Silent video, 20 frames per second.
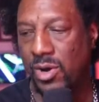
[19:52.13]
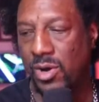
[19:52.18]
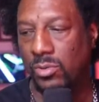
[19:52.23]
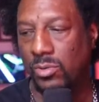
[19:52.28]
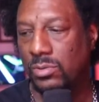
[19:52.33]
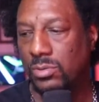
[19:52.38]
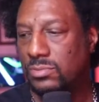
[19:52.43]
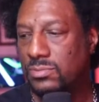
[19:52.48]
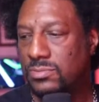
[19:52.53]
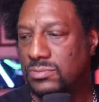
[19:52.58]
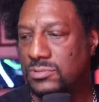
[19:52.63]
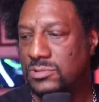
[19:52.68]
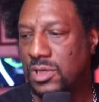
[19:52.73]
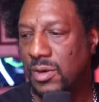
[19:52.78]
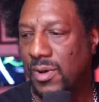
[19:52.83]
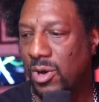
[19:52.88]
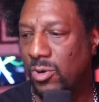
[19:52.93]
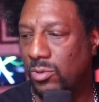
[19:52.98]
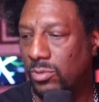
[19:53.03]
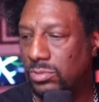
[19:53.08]
on. Come
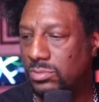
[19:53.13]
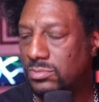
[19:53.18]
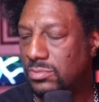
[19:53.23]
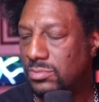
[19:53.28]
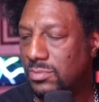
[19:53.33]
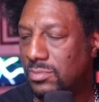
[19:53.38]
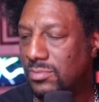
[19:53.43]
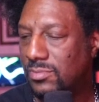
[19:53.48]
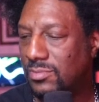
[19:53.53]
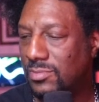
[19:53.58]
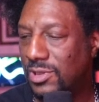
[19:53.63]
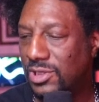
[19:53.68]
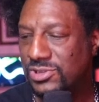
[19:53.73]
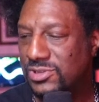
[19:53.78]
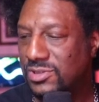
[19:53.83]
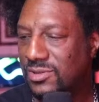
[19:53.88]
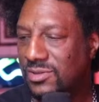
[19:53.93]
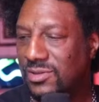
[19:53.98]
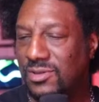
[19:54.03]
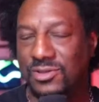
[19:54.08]
on. This
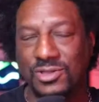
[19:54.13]
you.